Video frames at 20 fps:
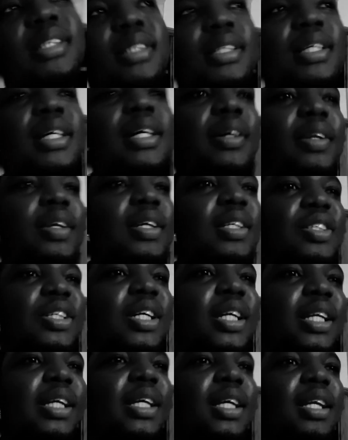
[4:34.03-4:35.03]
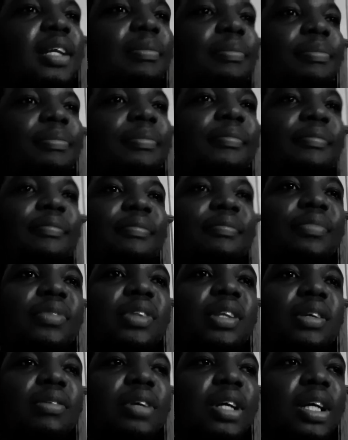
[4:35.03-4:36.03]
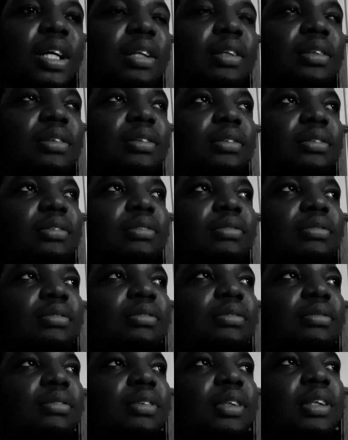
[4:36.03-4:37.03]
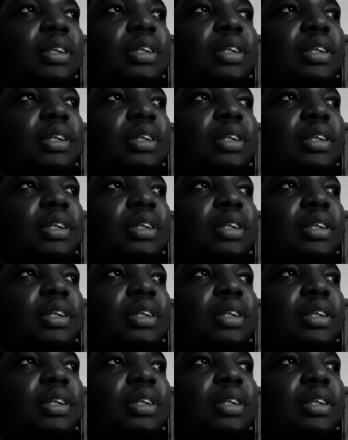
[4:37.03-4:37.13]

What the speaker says: down and tried to kill him, right? With